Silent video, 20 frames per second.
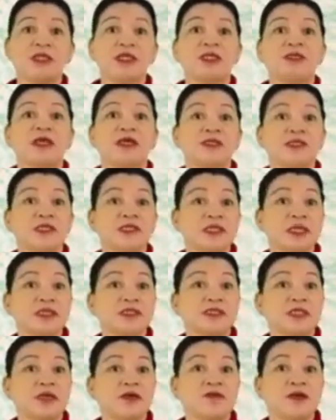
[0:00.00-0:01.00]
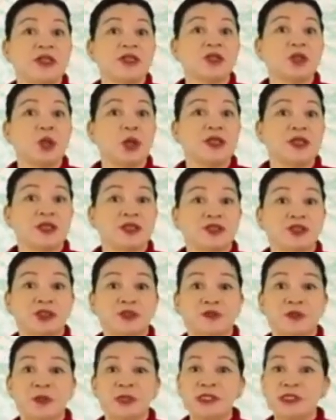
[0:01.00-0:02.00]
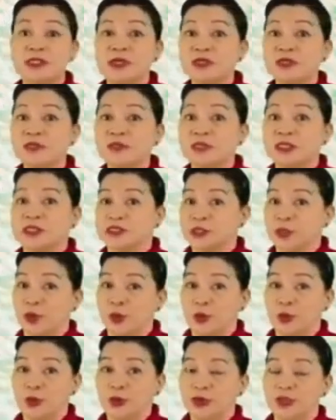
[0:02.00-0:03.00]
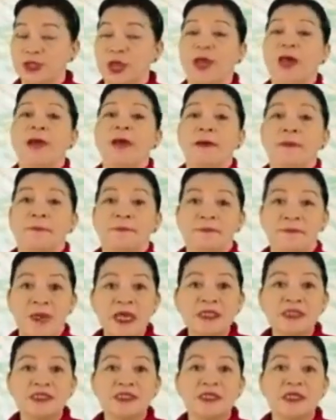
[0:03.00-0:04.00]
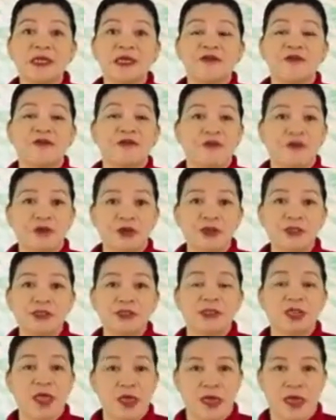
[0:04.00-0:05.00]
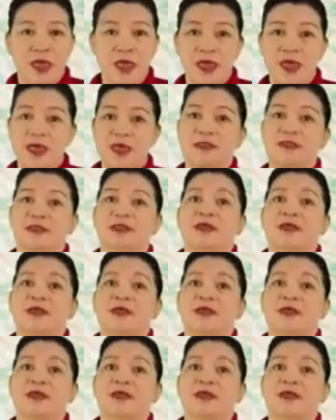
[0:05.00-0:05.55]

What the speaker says: assistance given to an injured person is called basic first aid.